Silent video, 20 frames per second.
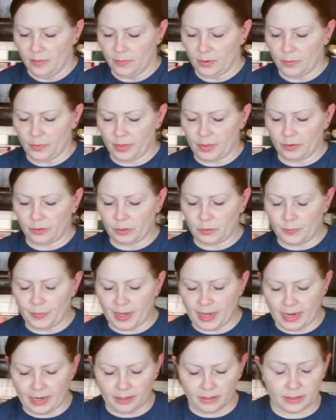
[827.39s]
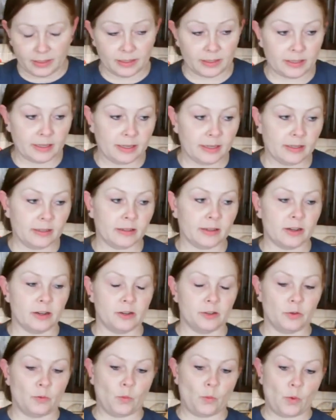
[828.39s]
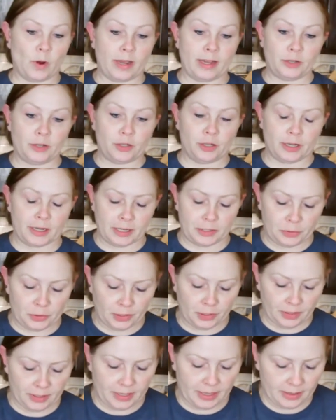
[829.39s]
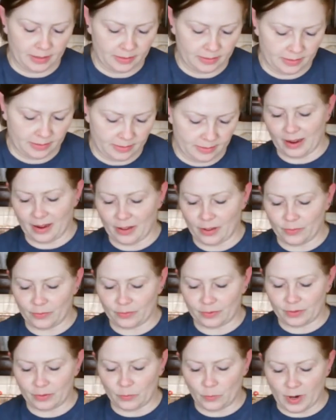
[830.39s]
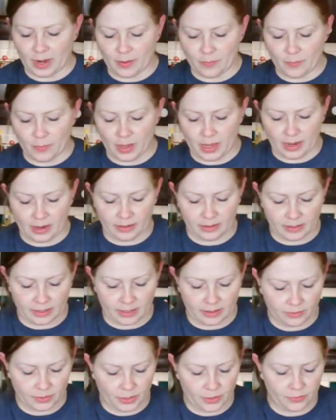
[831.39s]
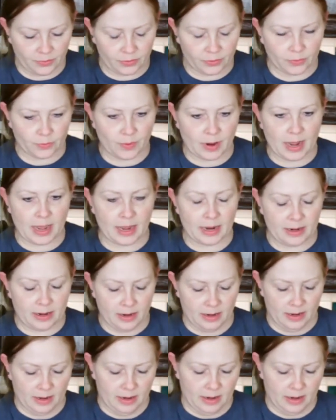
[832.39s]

But with those beans, since it is called a white chicken chili, I use the white beans. I don't use the red.